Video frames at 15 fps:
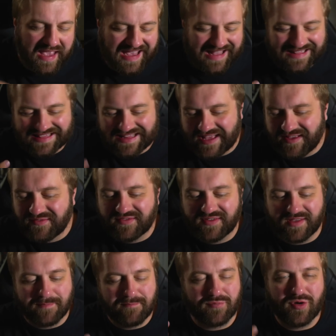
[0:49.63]
It lives
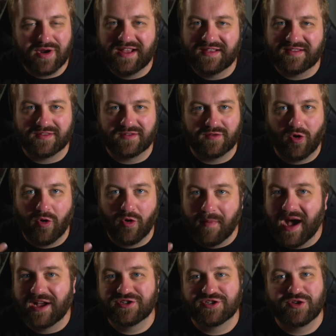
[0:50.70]
and breathes as an
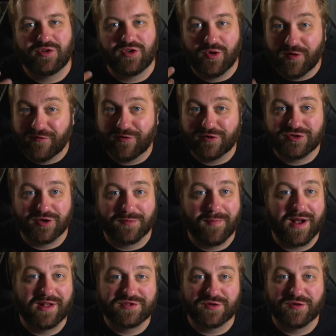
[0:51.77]
homage to Universal
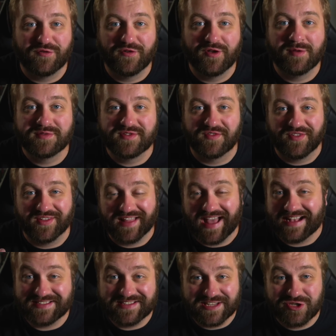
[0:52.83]
Monsters films of the
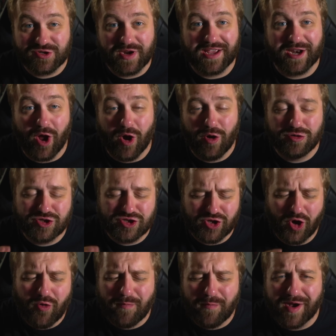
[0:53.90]
last century and owes
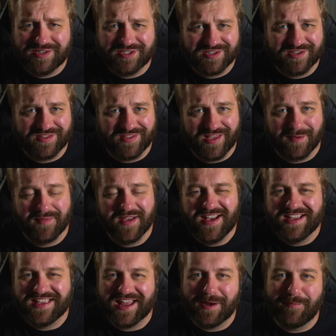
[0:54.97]
so much to them,
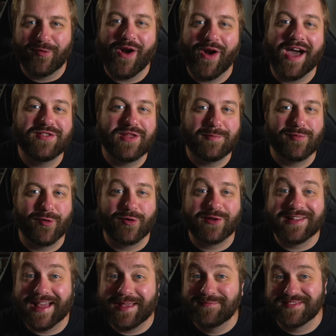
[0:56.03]
yet it proudly
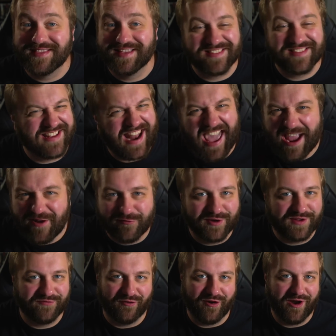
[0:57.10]
proclaims this in every
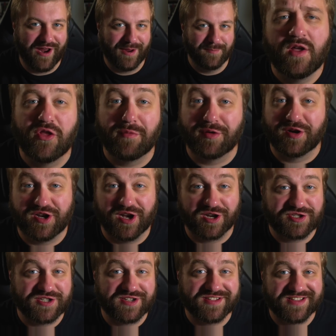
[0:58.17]
frame. The
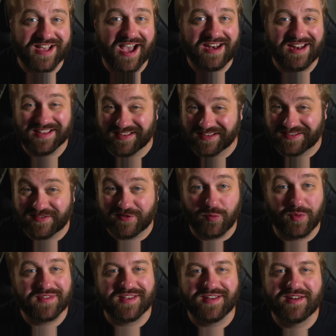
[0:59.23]
production design is
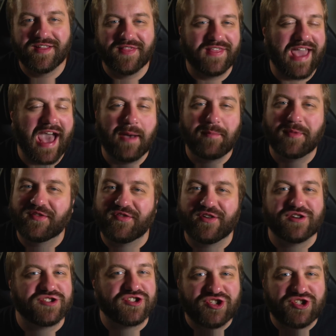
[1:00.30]
exquisite, the atmosphere
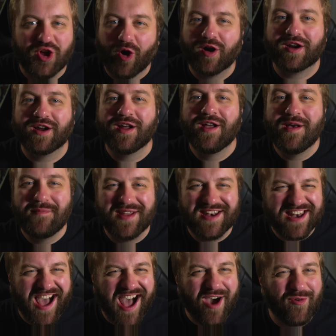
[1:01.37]
is dark, but
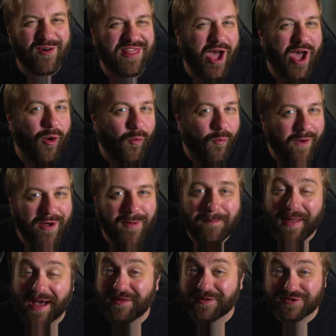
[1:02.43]
not without well
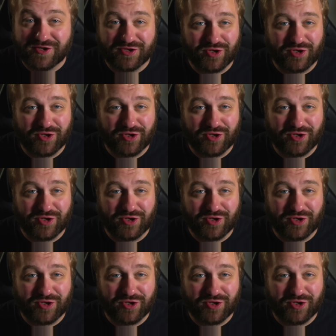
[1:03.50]
balanced